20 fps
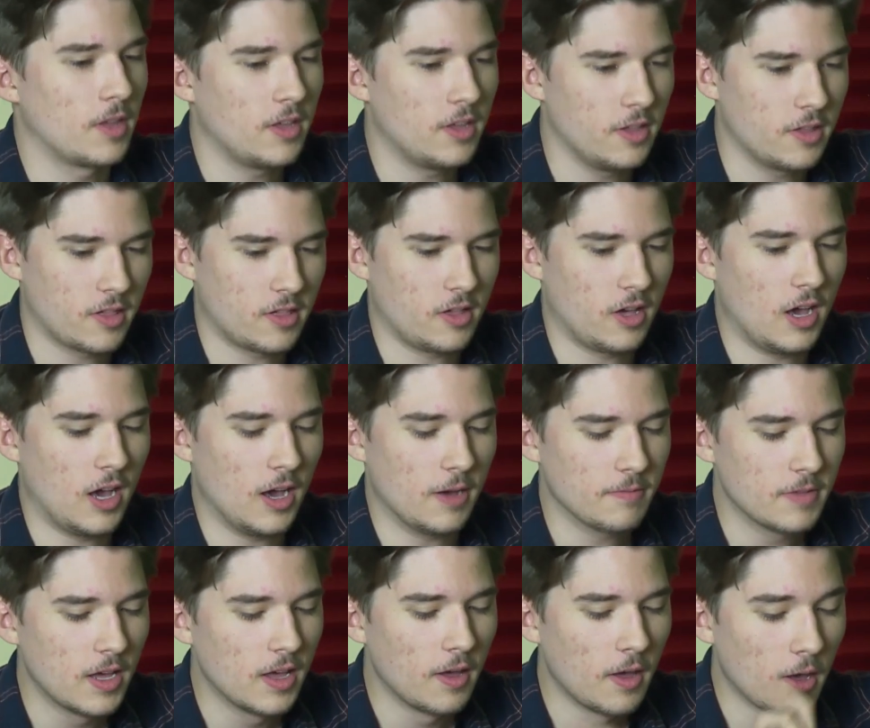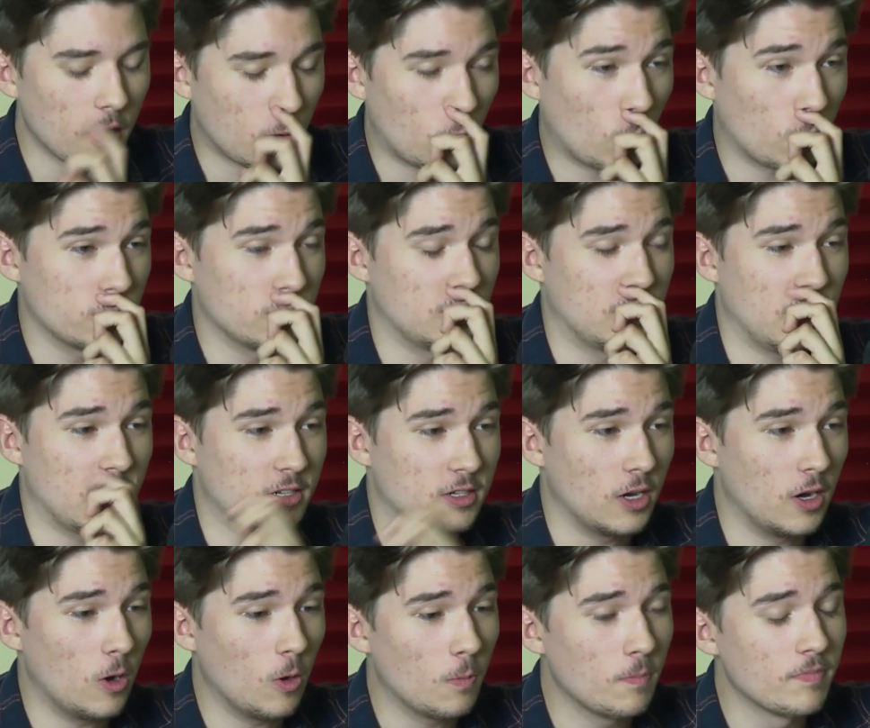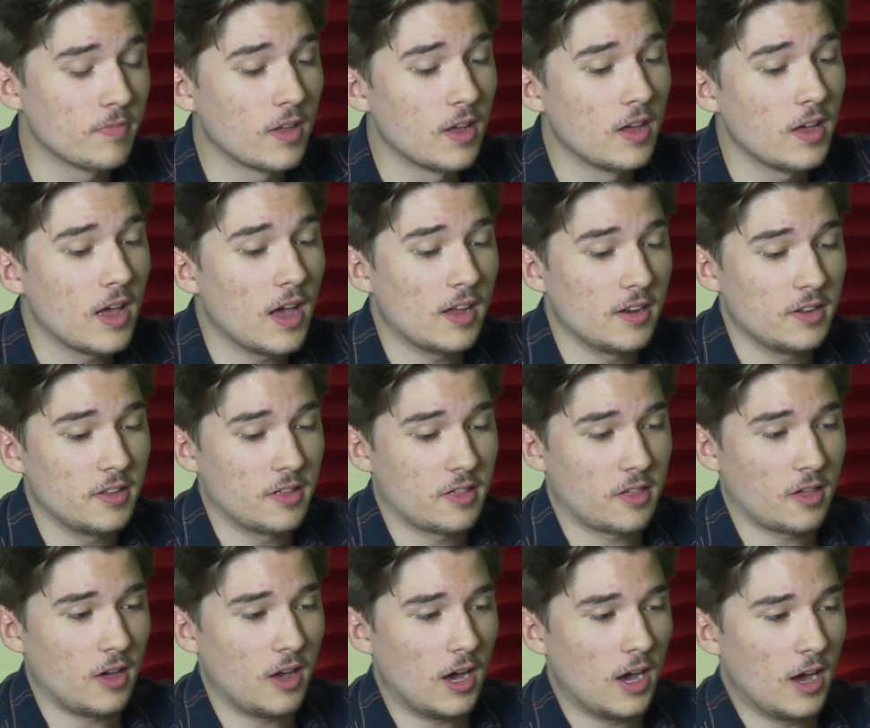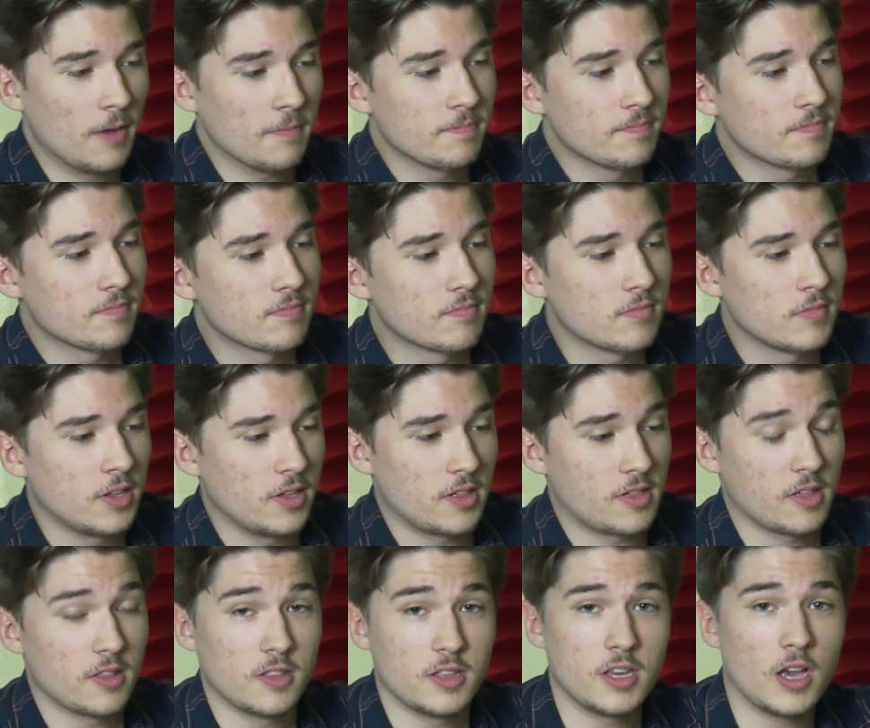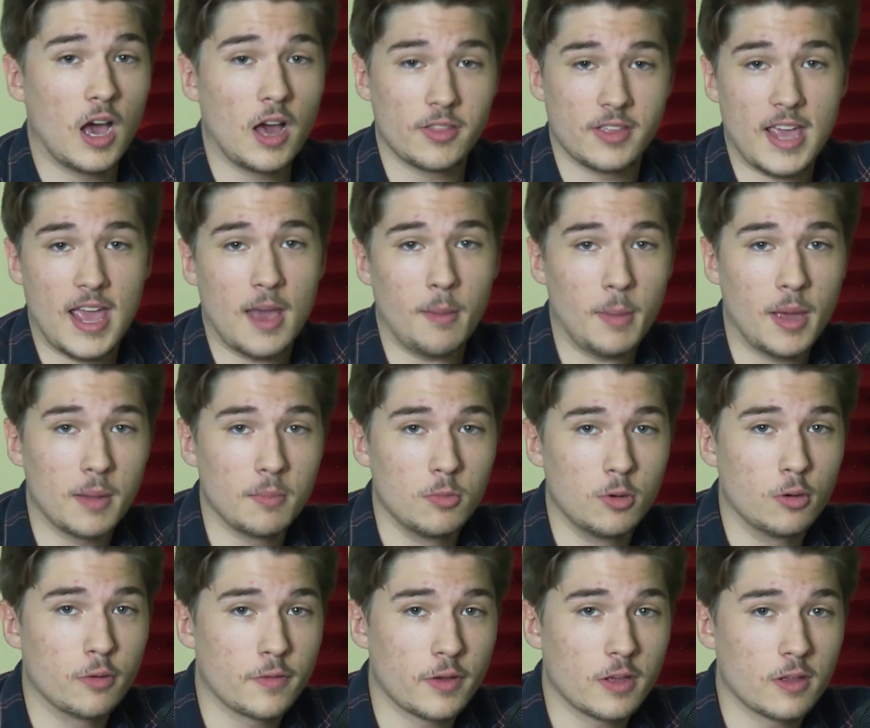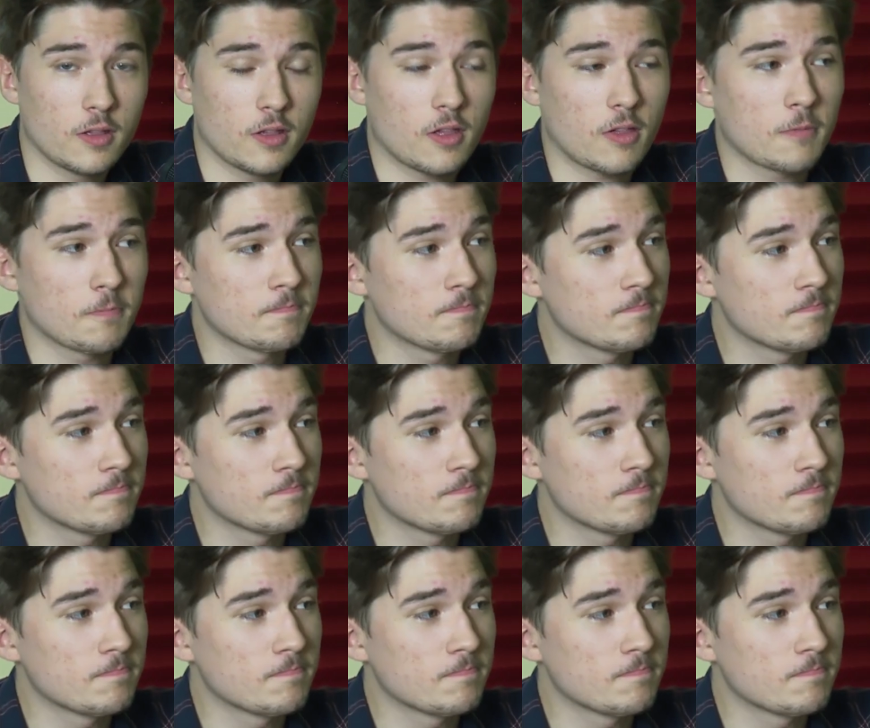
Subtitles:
he's Gordon Gekko, and he's in the Ant-Man movies.